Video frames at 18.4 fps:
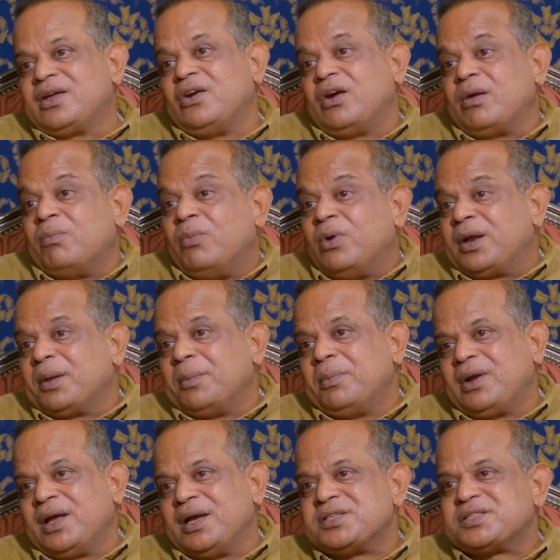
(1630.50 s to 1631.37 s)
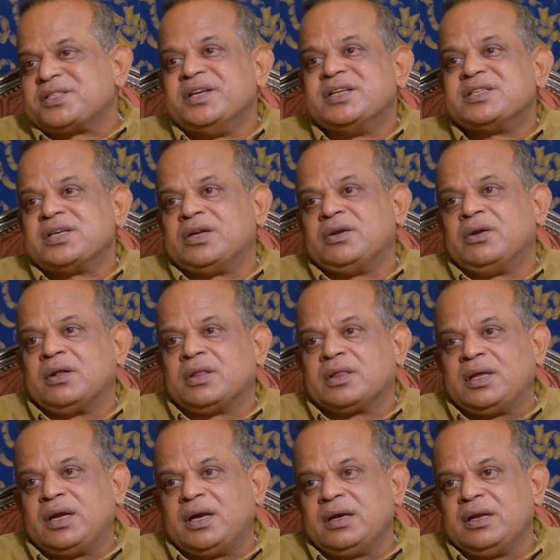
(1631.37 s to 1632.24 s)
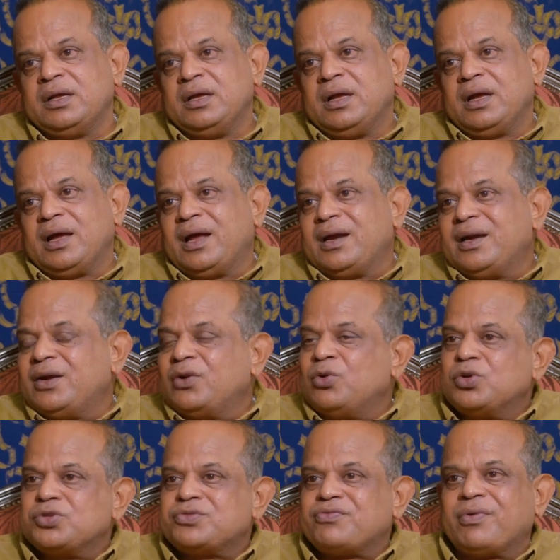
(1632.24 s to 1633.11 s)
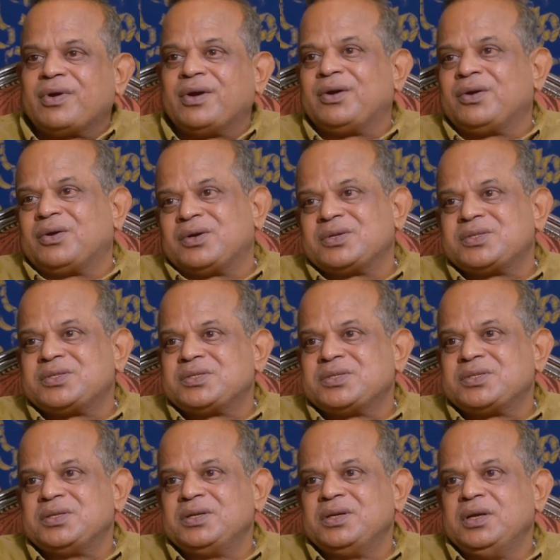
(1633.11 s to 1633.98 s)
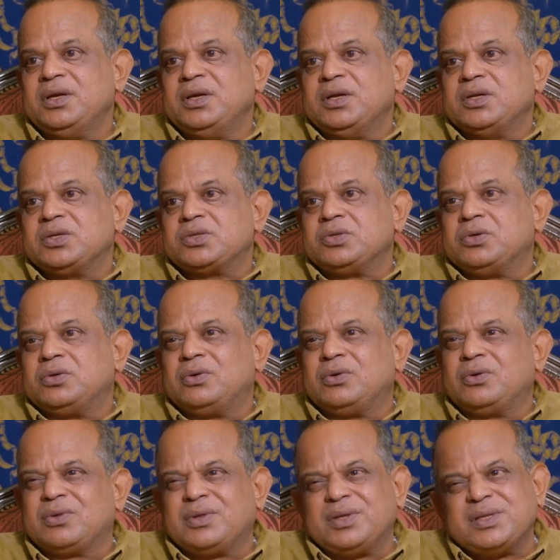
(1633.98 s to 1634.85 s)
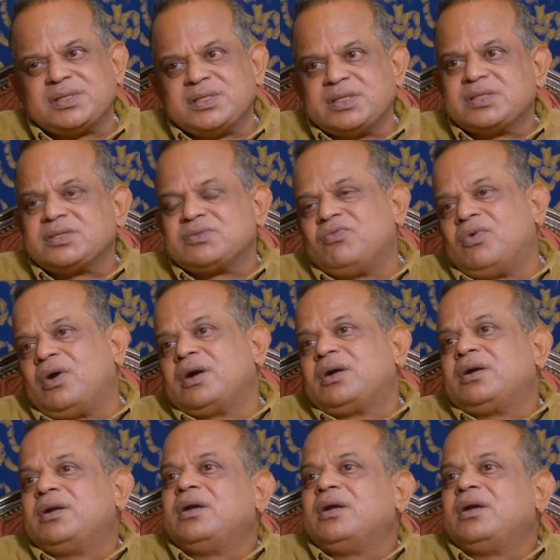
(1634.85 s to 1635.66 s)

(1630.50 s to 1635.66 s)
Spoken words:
cannot metabolize things and all that, and it goes for a toss. So this is what